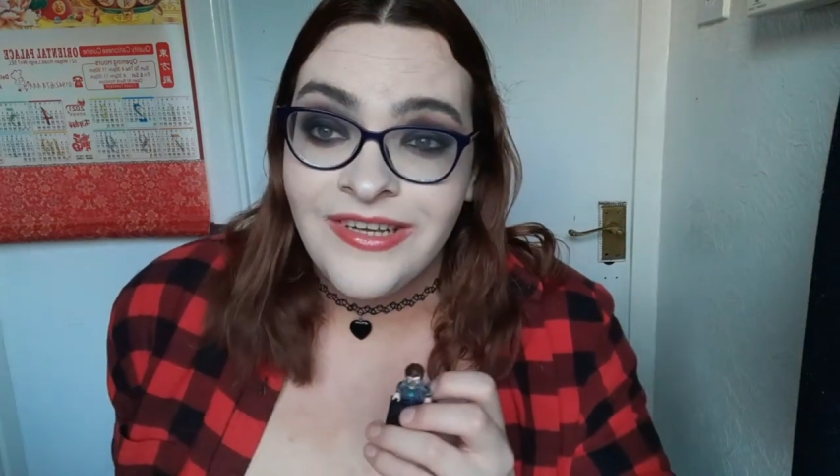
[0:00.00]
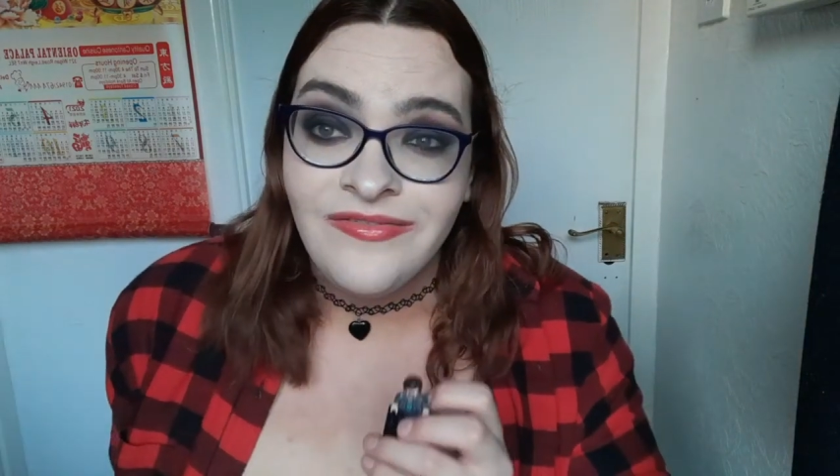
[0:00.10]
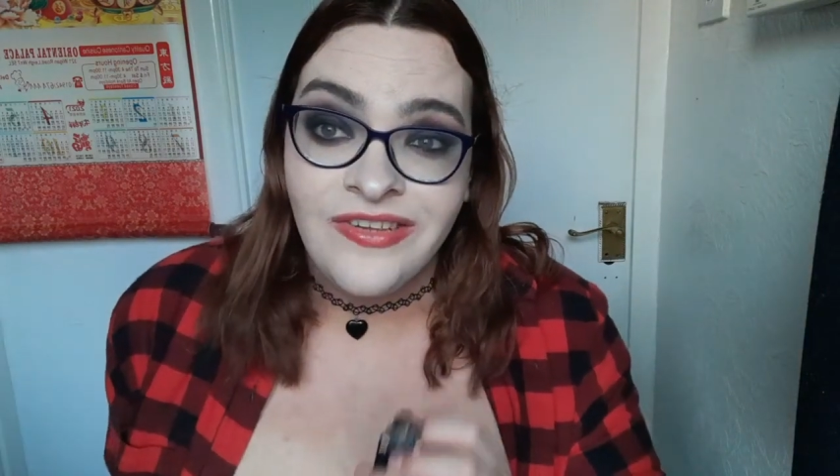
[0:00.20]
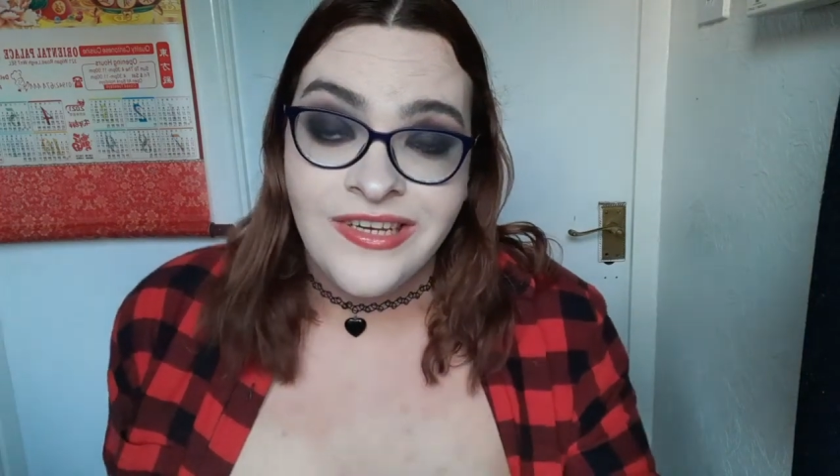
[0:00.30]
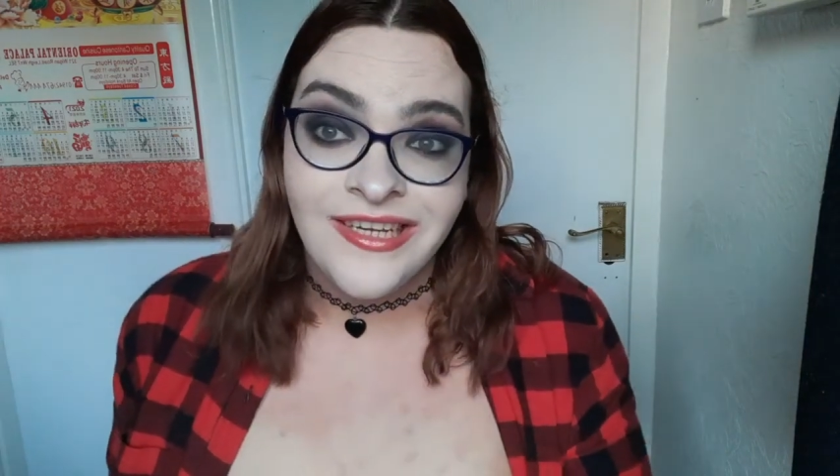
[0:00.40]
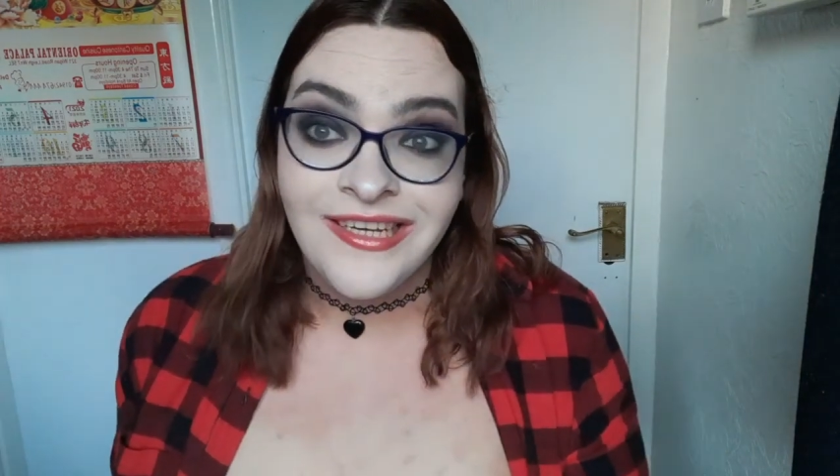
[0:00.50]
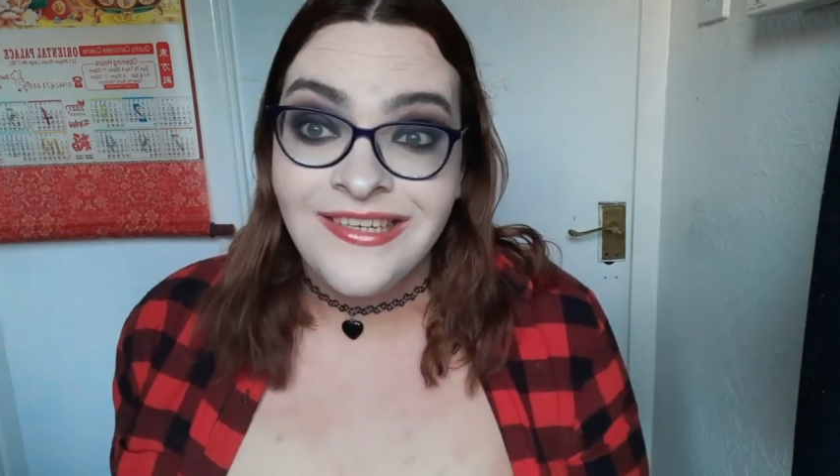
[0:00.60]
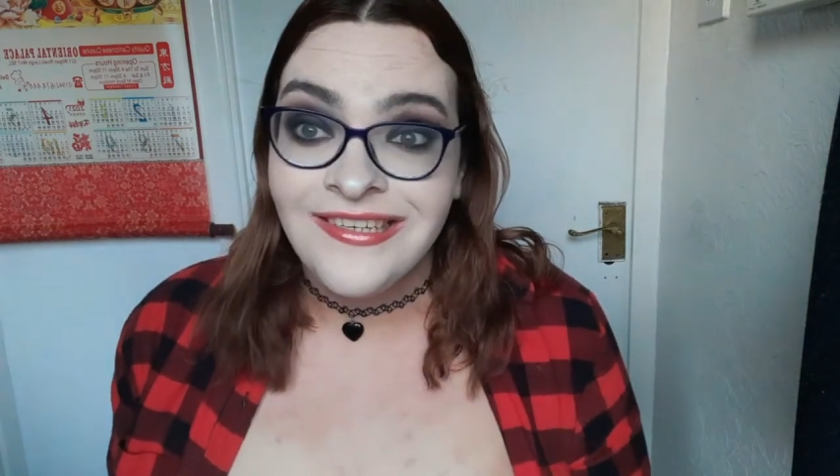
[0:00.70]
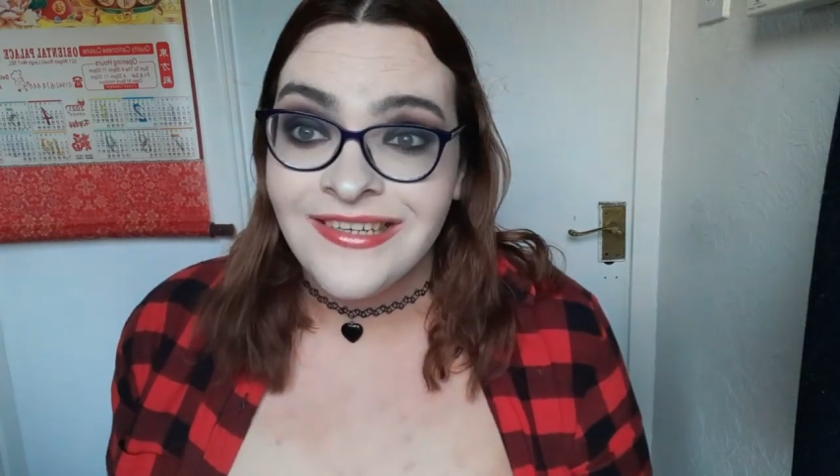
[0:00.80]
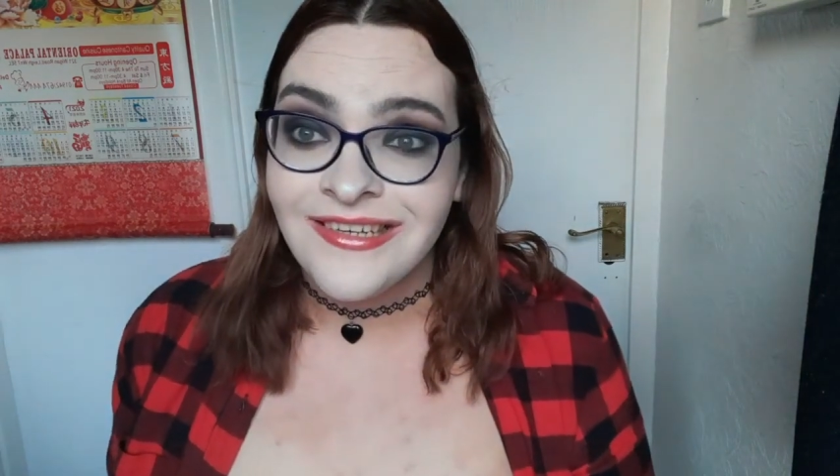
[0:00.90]
if you
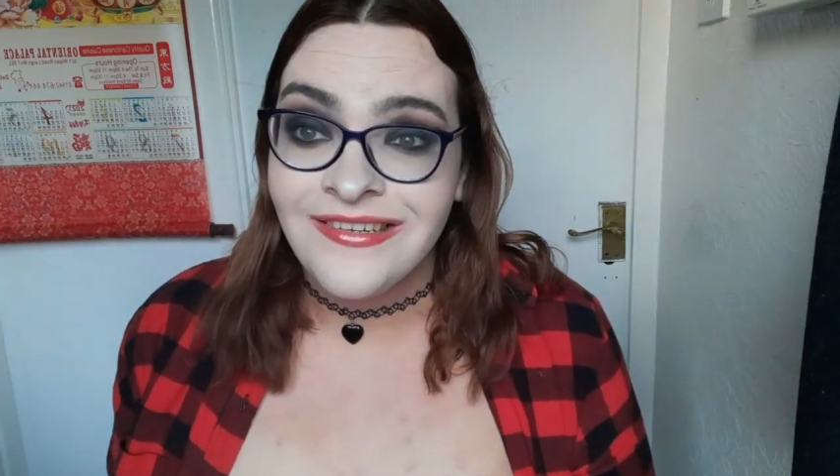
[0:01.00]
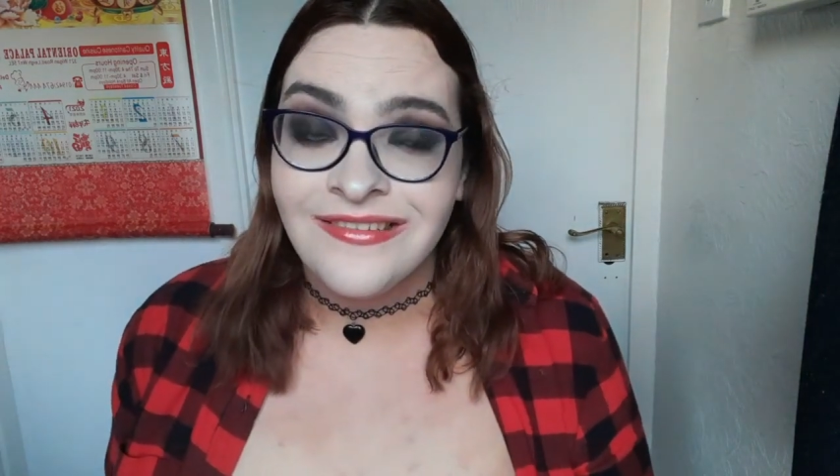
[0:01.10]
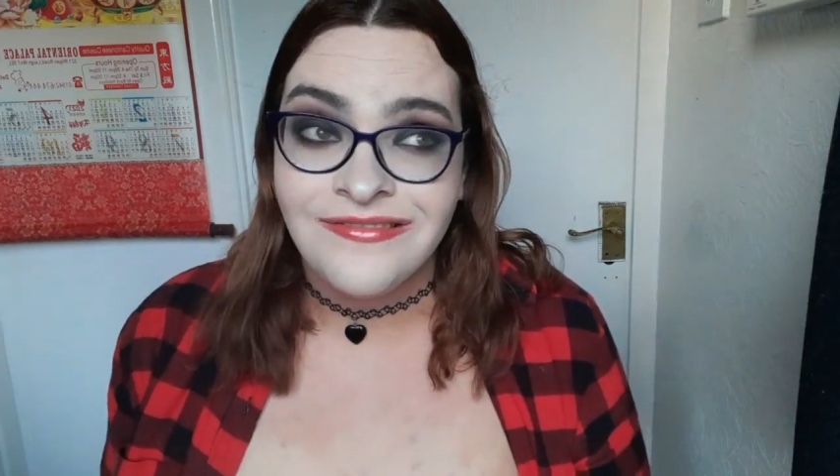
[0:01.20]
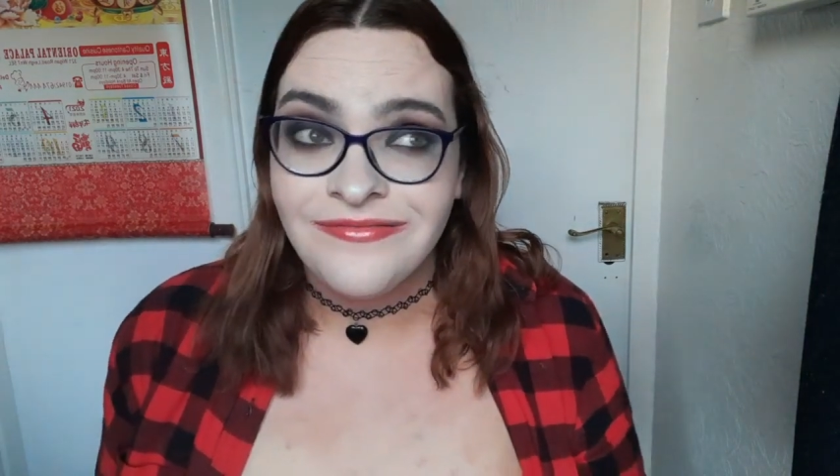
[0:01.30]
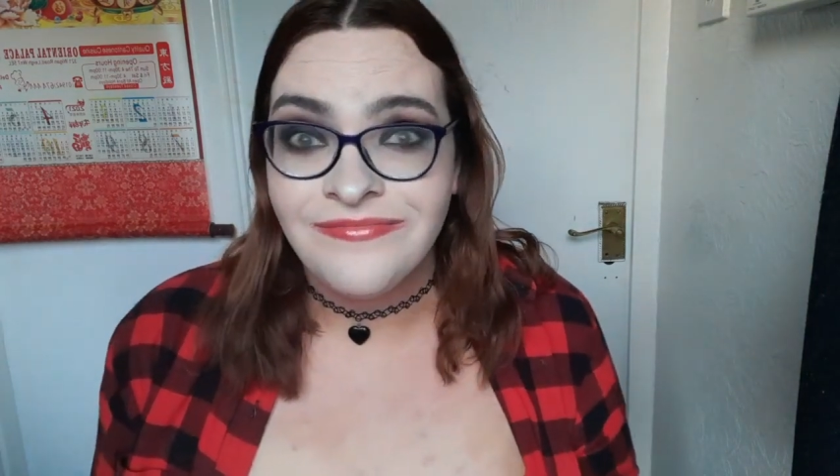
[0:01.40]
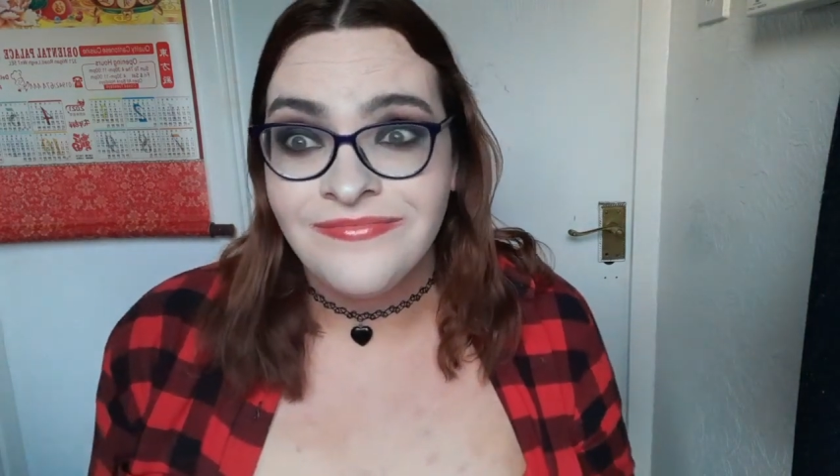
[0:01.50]
did, and